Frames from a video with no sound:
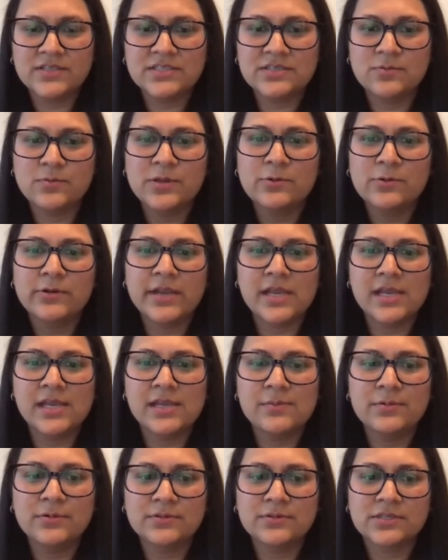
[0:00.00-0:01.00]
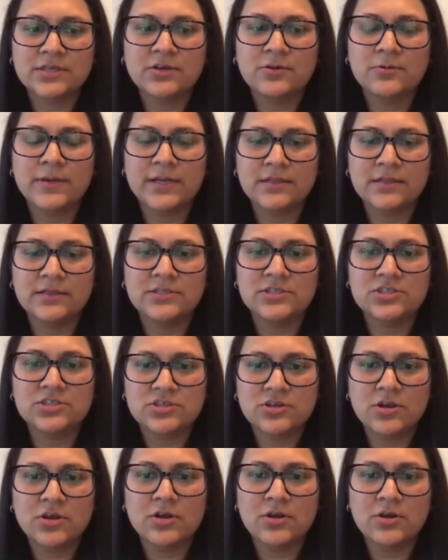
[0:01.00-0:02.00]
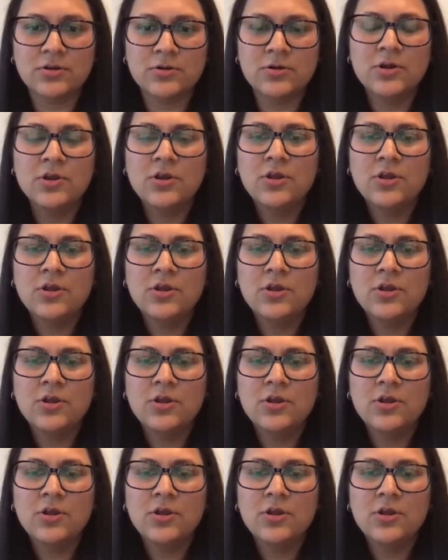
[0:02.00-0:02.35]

So we were able to quickly show